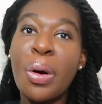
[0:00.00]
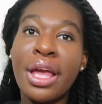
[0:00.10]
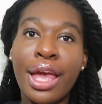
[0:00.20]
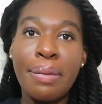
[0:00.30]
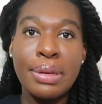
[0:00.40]
on
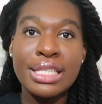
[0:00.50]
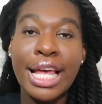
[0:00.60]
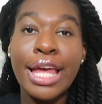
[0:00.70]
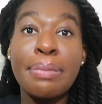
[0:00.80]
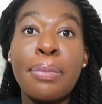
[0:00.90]

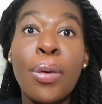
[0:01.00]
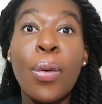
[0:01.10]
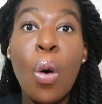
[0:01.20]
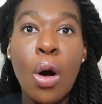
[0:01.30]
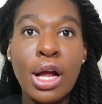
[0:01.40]
campus it
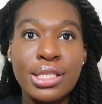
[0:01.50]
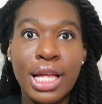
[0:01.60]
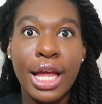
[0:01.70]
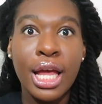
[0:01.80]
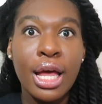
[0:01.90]
pours
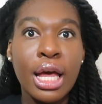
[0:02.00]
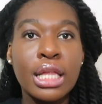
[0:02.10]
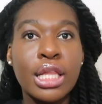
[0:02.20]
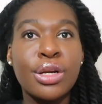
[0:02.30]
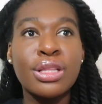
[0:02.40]
like
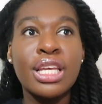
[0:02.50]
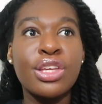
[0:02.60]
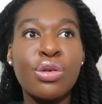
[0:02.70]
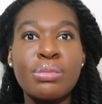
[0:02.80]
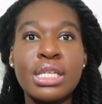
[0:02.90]
literally
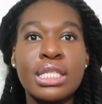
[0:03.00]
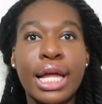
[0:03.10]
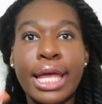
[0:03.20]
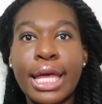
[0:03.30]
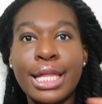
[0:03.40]
umd is
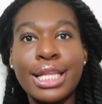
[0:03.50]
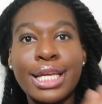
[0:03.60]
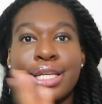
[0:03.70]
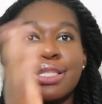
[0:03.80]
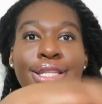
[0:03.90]
like
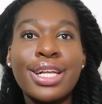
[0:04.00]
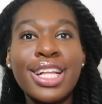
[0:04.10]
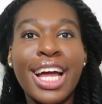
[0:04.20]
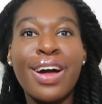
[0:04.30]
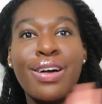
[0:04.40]
hilly,
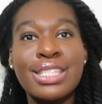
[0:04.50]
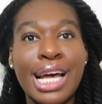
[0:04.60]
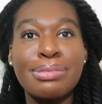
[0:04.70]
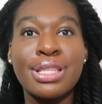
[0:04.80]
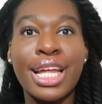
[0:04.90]
like all
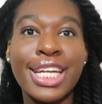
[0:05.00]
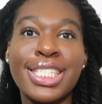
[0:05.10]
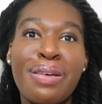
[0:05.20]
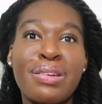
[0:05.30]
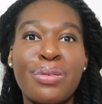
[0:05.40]
types of
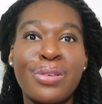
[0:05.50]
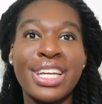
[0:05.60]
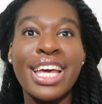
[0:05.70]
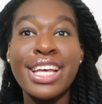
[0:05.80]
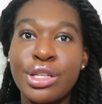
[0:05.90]
things going
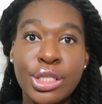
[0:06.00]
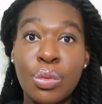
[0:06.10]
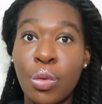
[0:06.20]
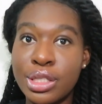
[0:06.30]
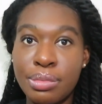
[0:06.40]
on and you
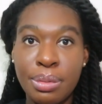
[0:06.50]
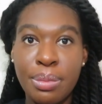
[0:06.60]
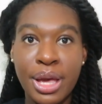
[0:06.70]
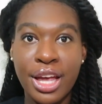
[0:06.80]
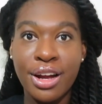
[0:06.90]
just want to be
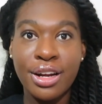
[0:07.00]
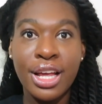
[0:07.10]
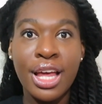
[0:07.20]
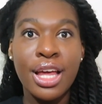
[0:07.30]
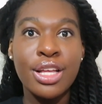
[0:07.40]

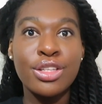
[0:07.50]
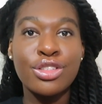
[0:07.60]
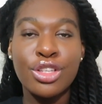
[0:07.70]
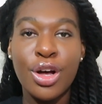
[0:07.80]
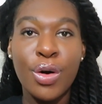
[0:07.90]
prepared
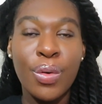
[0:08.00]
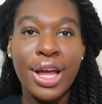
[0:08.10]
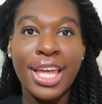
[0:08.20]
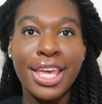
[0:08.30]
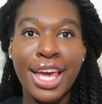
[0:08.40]
so
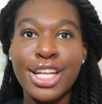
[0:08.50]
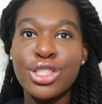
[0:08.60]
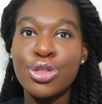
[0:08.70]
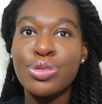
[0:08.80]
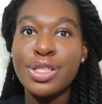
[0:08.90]

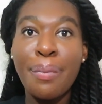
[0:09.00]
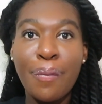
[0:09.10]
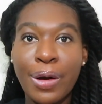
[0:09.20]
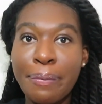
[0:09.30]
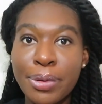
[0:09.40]
get you
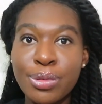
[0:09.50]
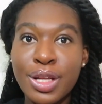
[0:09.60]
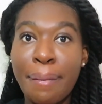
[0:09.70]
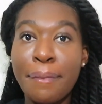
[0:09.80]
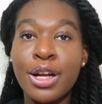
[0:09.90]
some rain
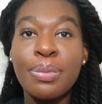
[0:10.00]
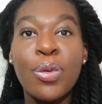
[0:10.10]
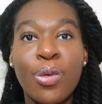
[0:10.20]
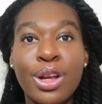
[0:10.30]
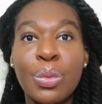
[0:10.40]
boots and put
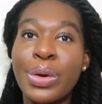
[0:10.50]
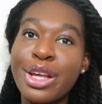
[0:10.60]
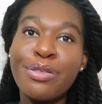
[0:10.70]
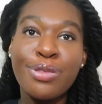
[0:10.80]
them on when it